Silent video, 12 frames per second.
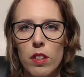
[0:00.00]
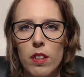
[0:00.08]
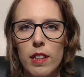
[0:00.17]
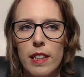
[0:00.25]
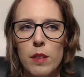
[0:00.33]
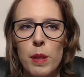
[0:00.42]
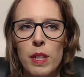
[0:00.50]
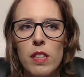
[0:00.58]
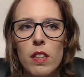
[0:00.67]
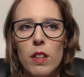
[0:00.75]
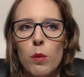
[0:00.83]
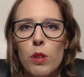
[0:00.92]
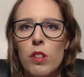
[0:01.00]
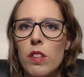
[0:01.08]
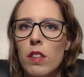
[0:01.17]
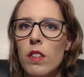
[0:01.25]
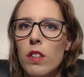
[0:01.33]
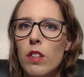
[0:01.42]
is basically what's
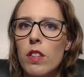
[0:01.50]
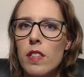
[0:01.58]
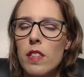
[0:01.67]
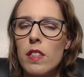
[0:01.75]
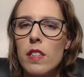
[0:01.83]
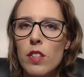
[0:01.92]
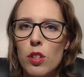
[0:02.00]
going to assist and